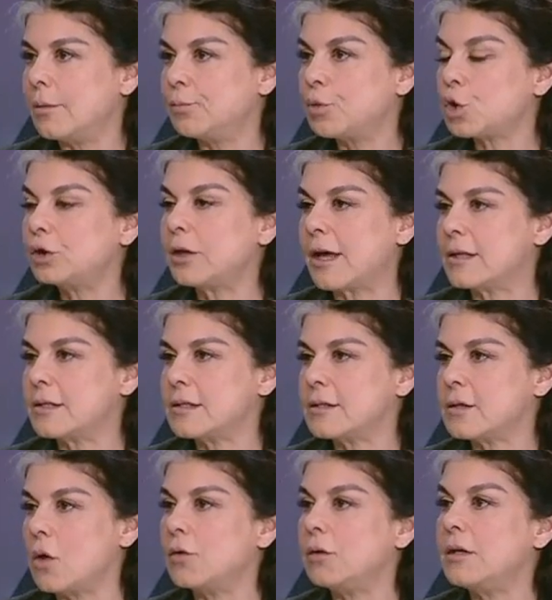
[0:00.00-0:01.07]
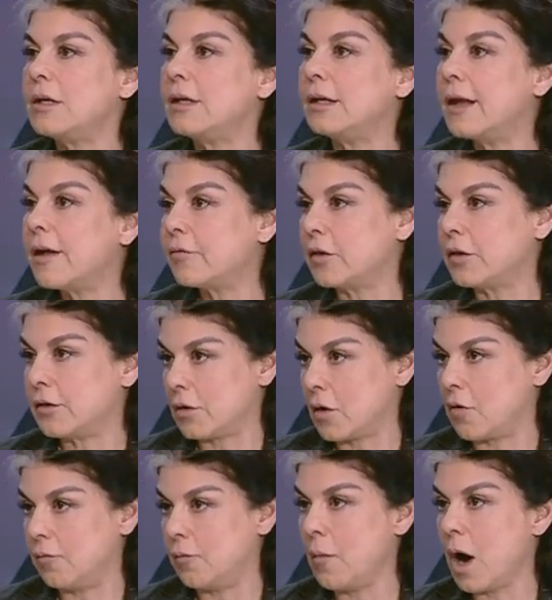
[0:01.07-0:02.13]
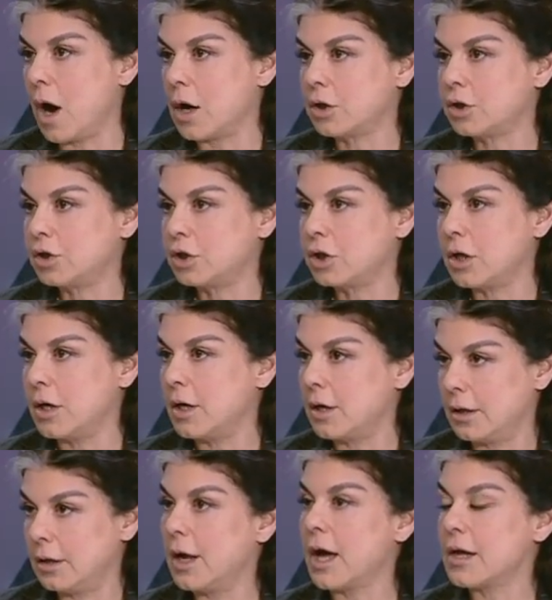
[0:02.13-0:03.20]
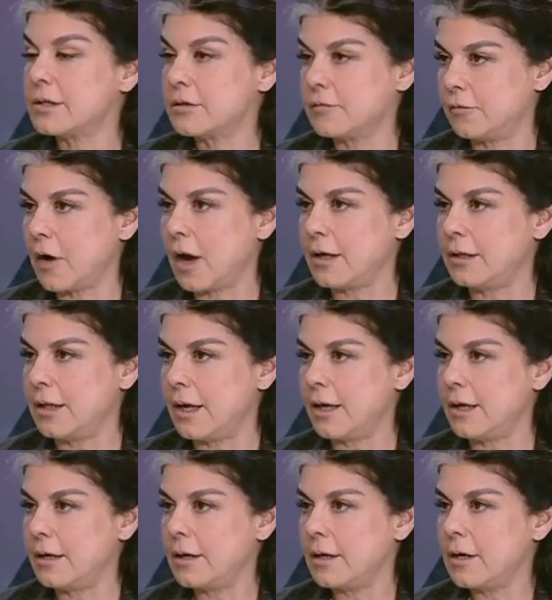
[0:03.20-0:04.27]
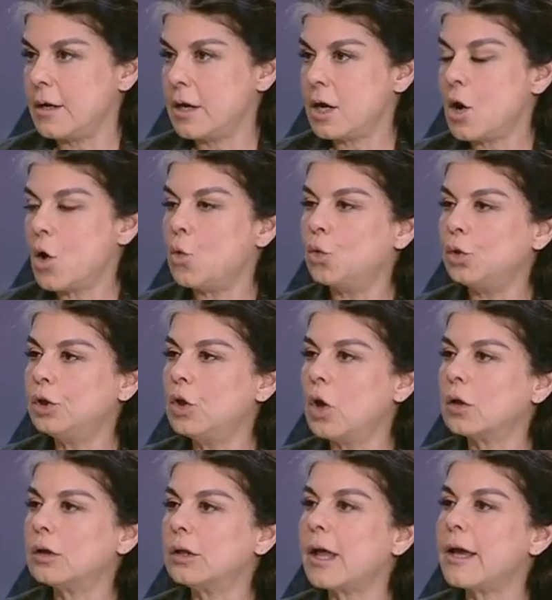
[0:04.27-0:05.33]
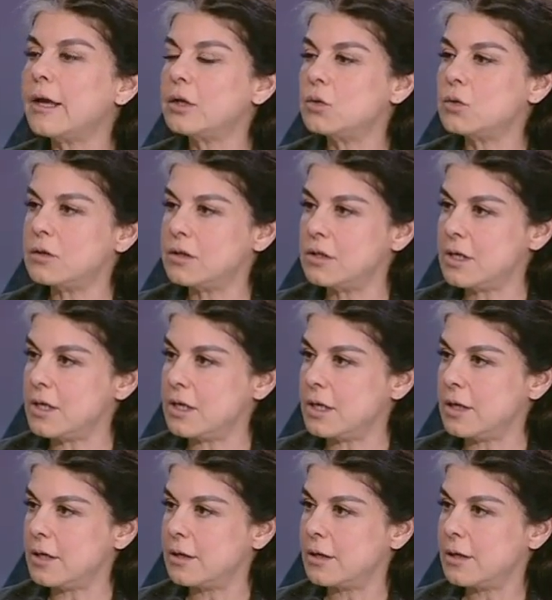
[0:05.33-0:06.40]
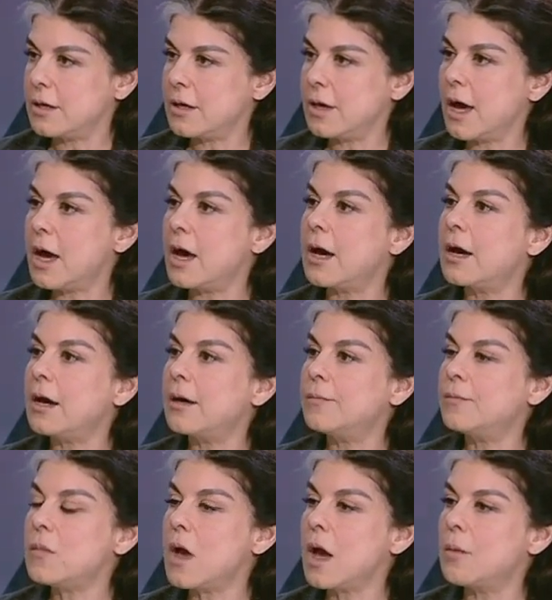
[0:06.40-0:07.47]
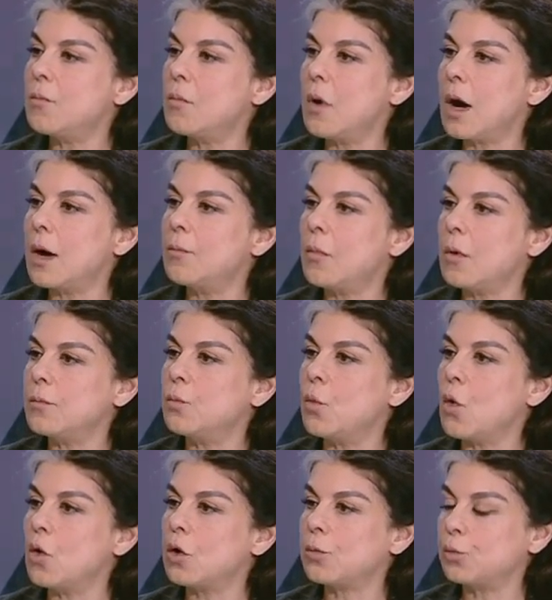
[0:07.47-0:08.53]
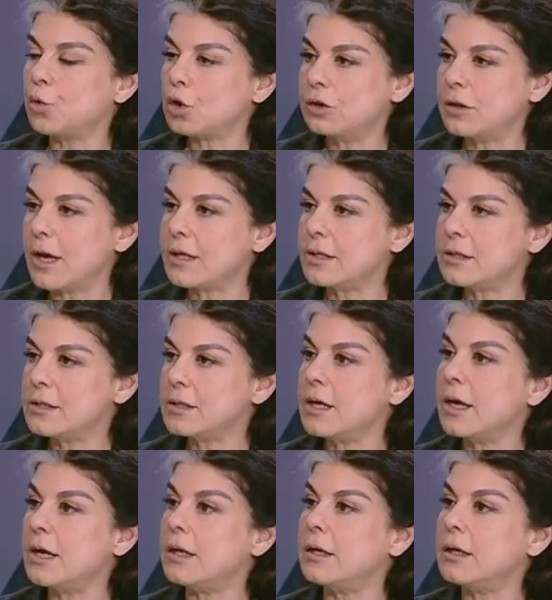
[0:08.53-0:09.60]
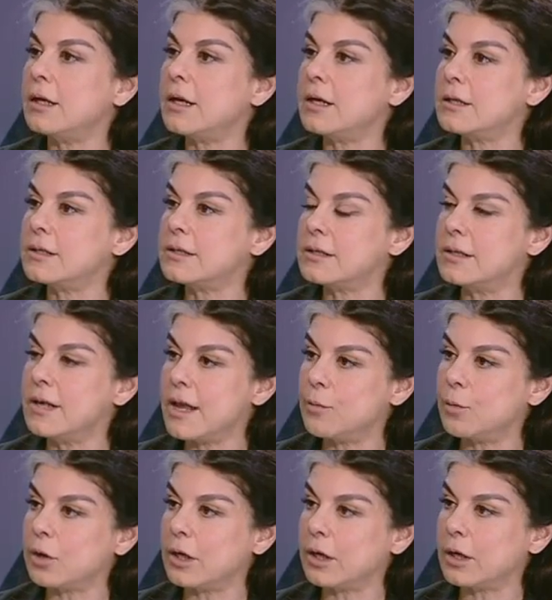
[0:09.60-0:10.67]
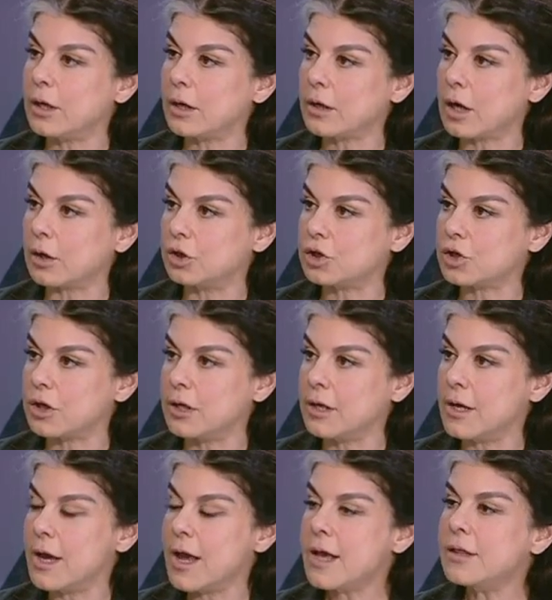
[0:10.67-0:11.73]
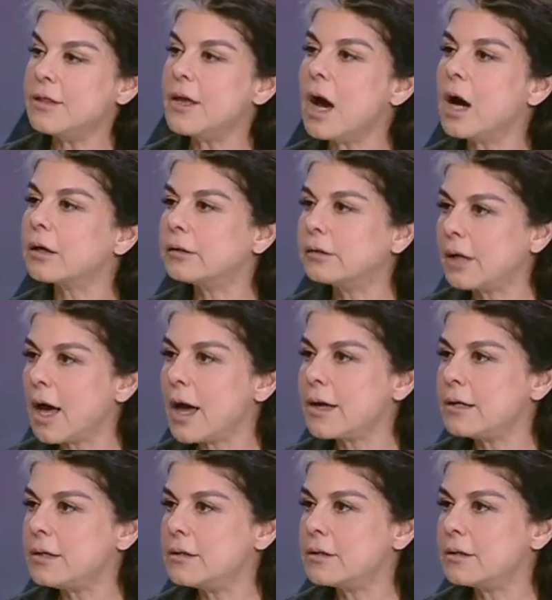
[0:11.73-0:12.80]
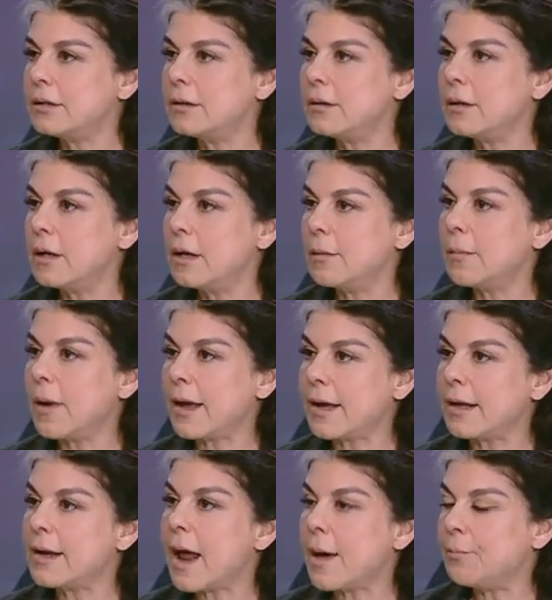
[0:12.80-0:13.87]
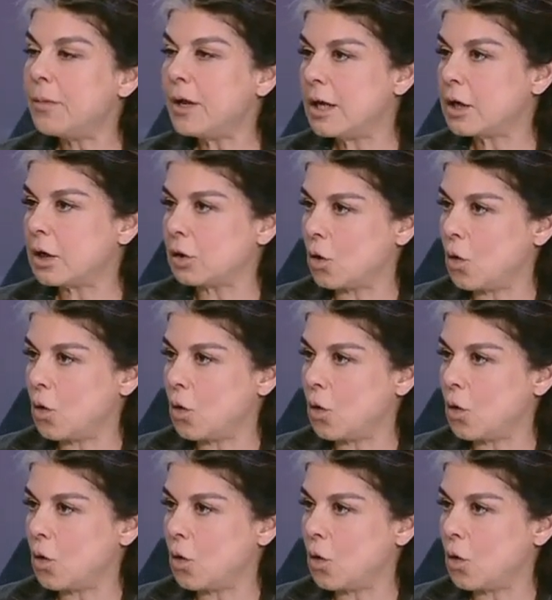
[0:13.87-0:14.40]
protest on the 11th of March, last Friday, would not like to see more protests in its neighboring country. They are tied by an umbilical